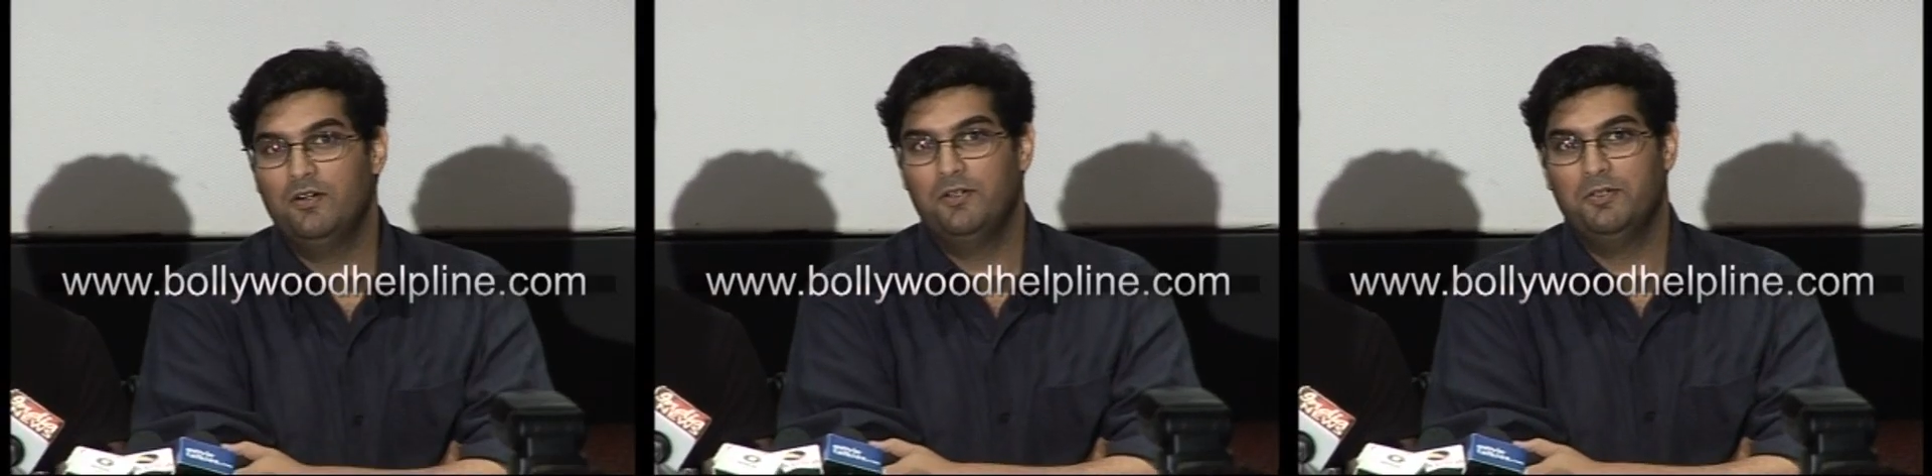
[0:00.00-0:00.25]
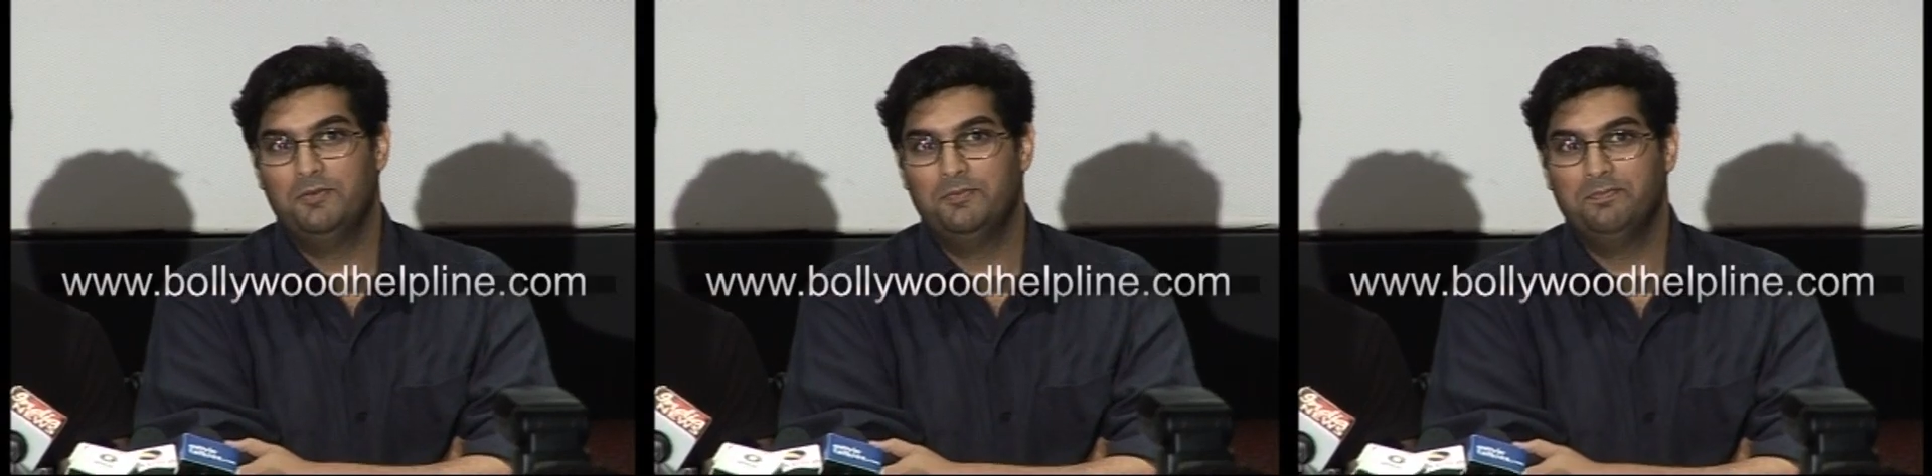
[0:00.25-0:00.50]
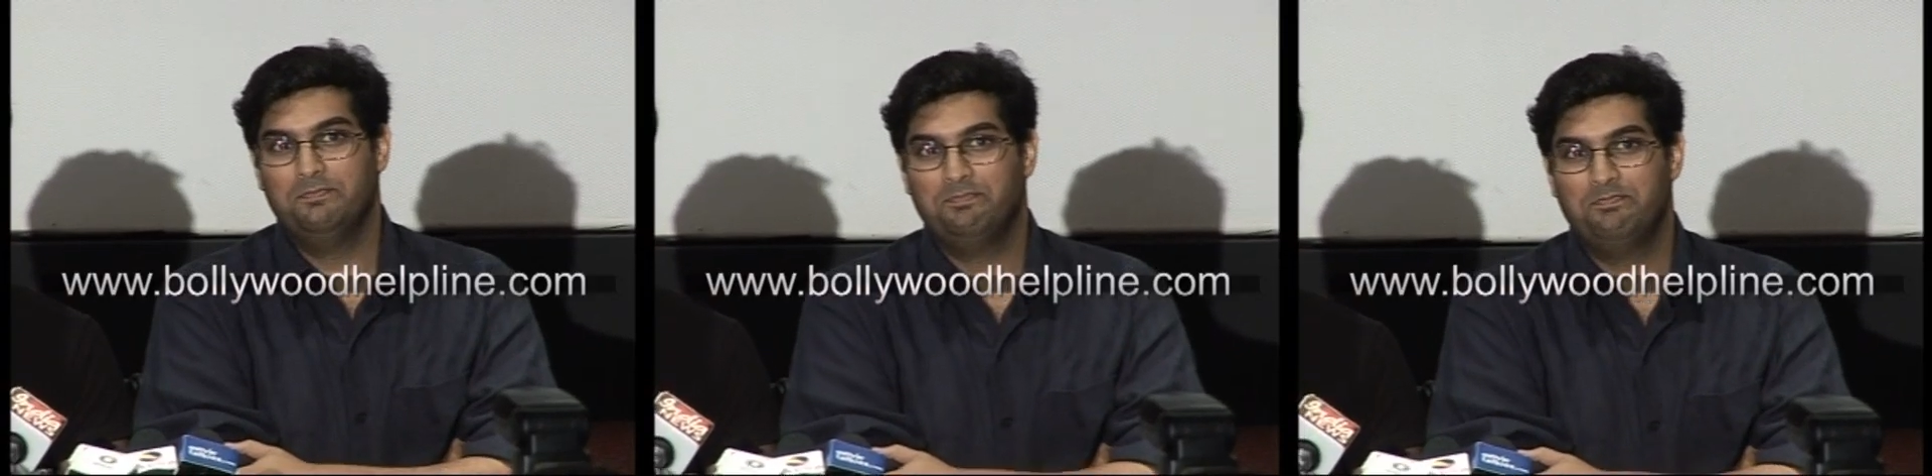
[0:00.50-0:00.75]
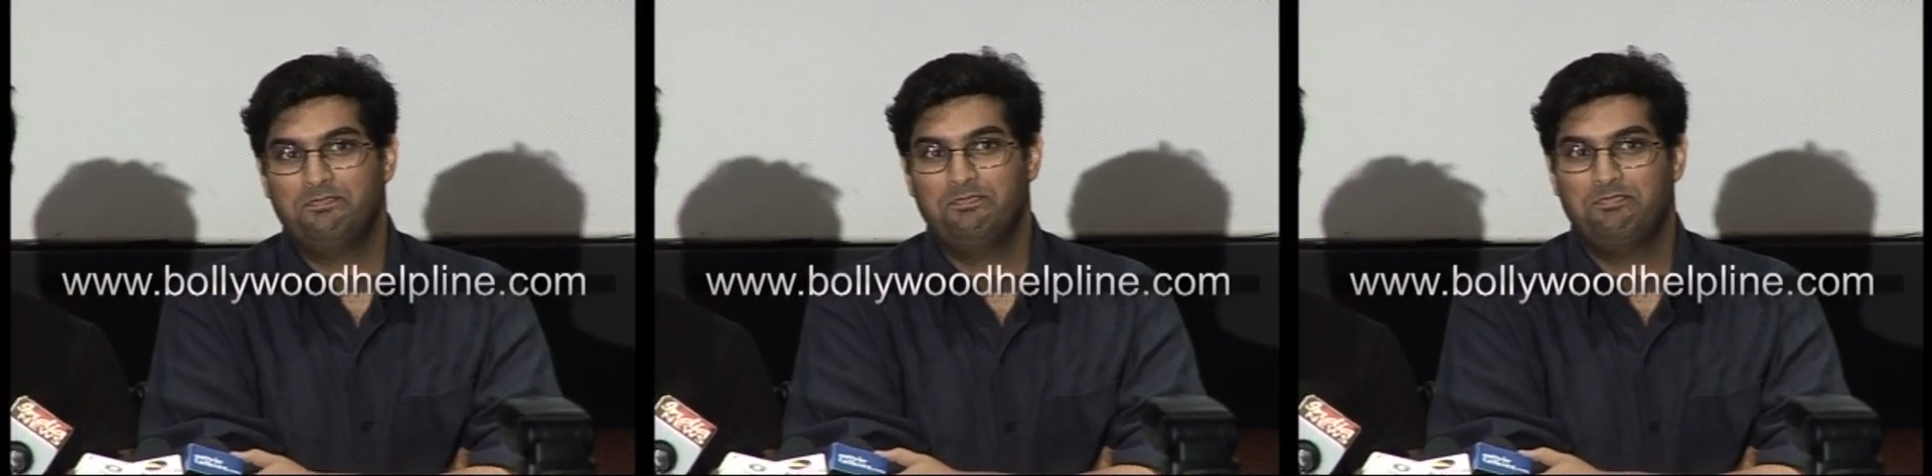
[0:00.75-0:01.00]
Um,
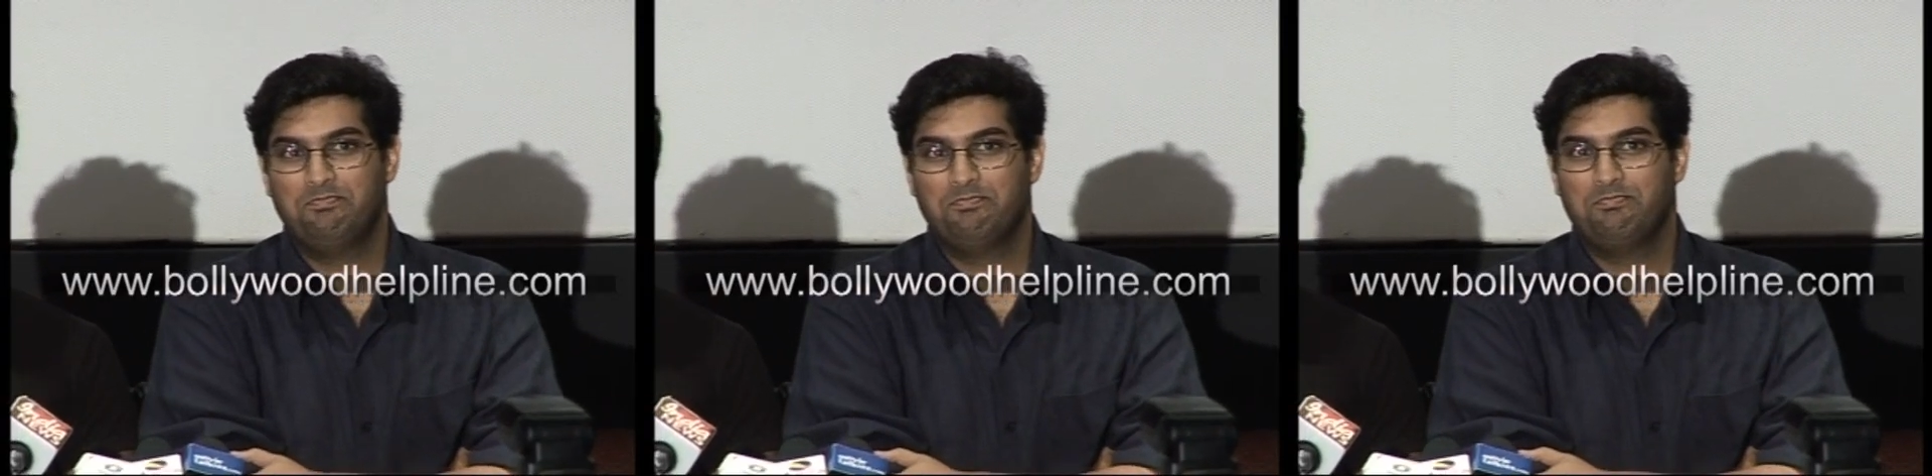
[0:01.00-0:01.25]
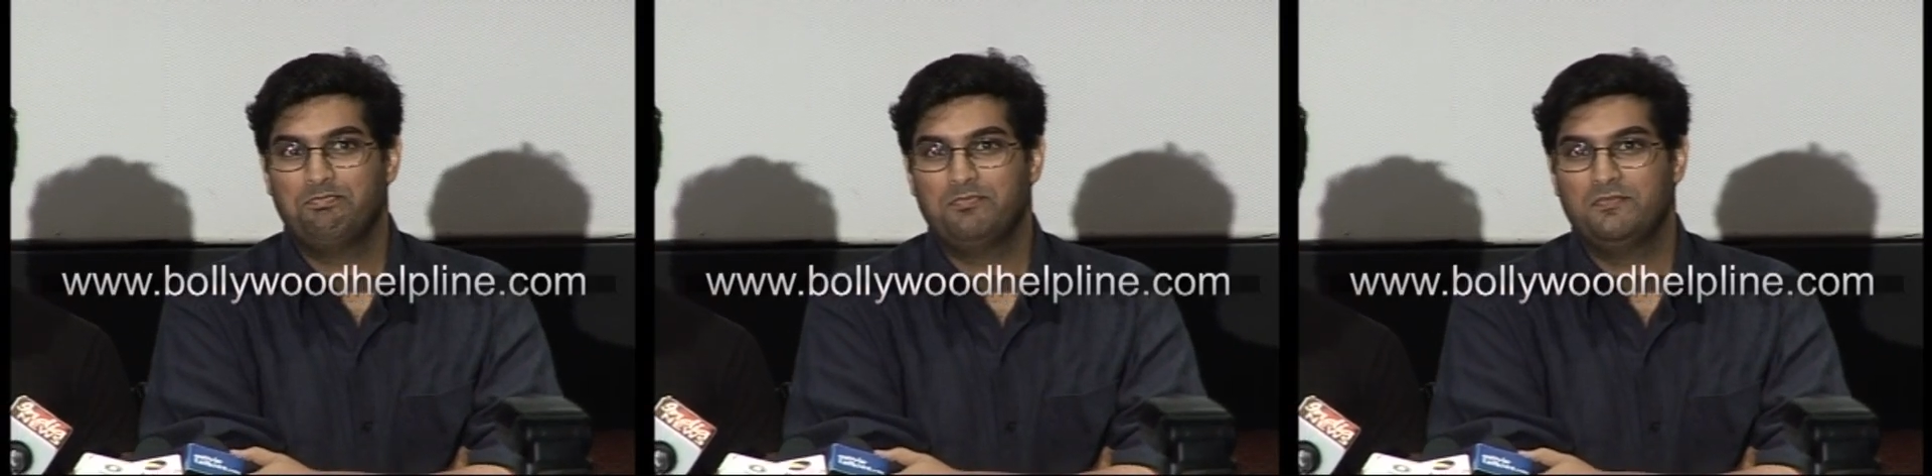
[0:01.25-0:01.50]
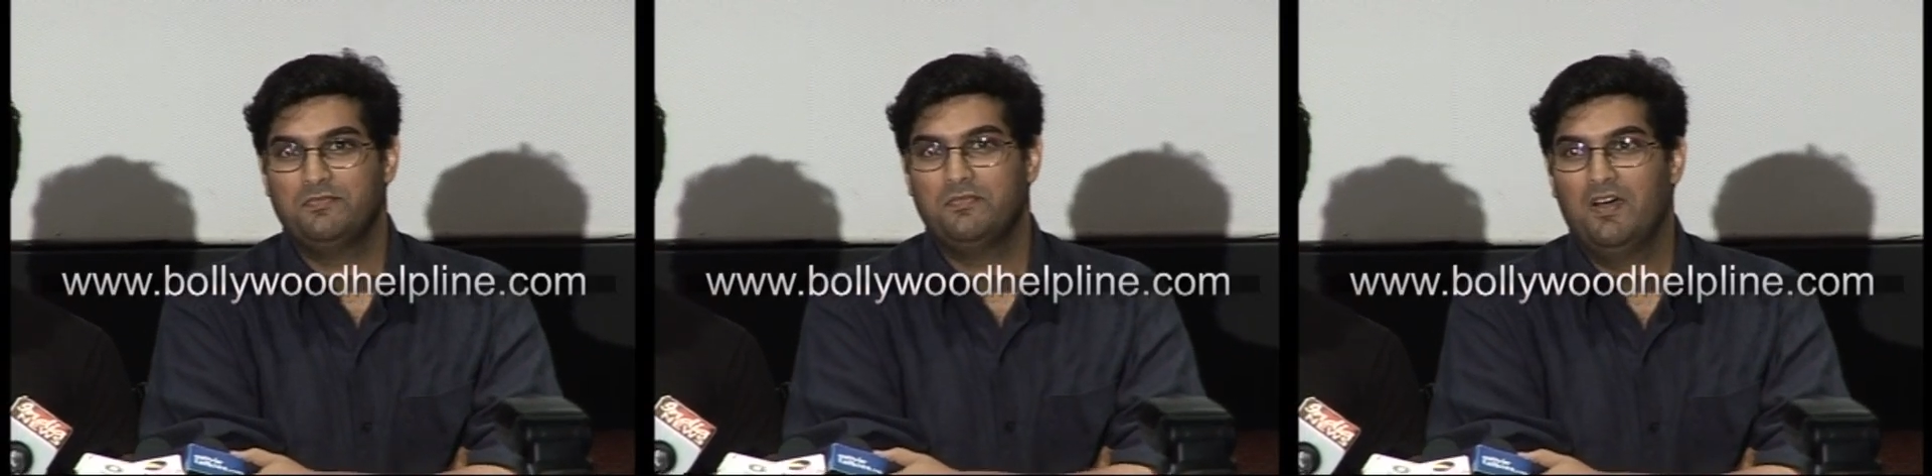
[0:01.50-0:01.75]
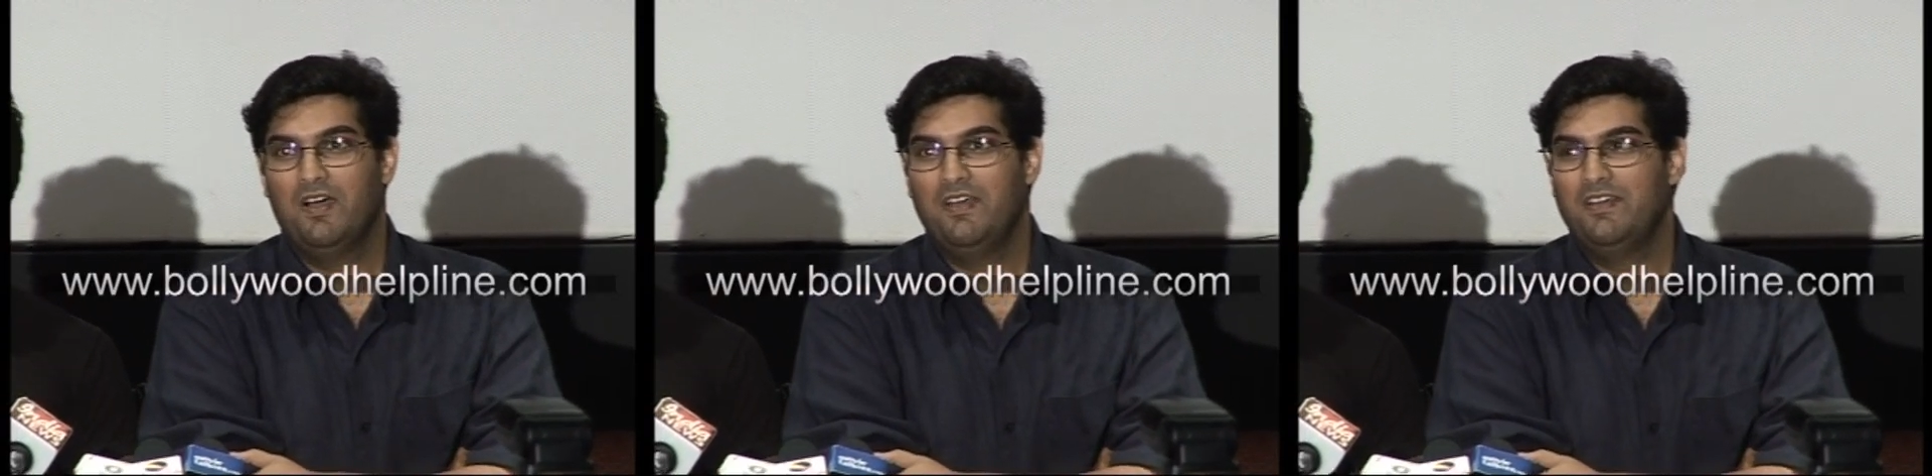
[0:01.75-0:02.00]
overrated.